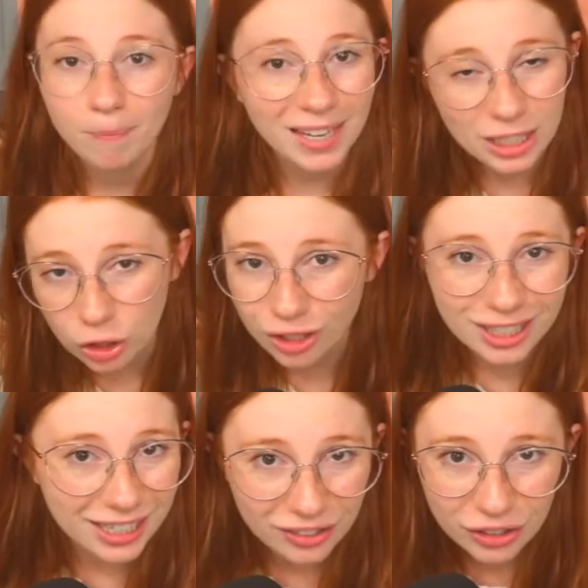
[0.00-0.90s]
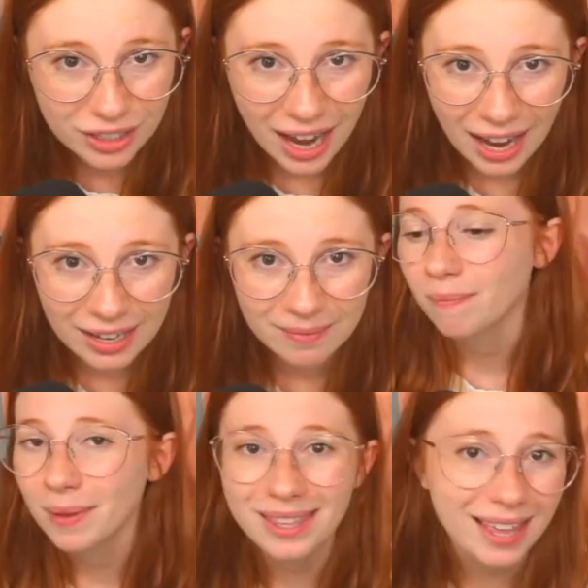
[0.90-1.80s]
Eastern Standard Time.
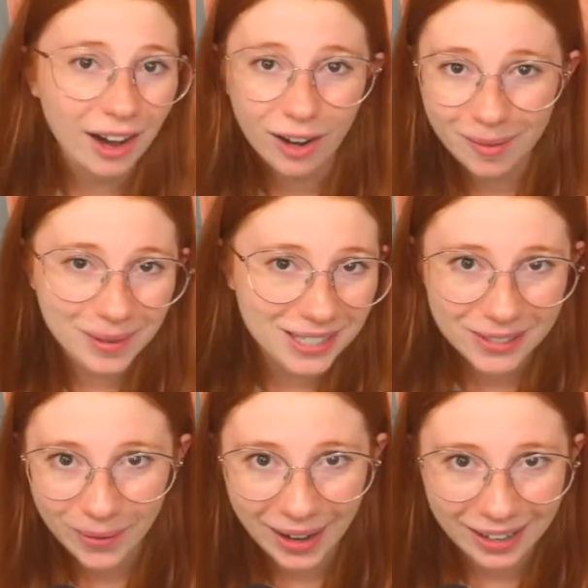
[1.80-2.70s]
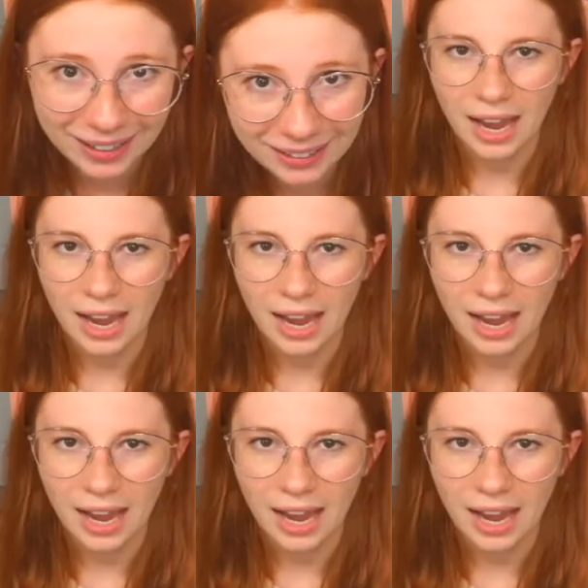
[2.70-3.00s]
Be there or be square.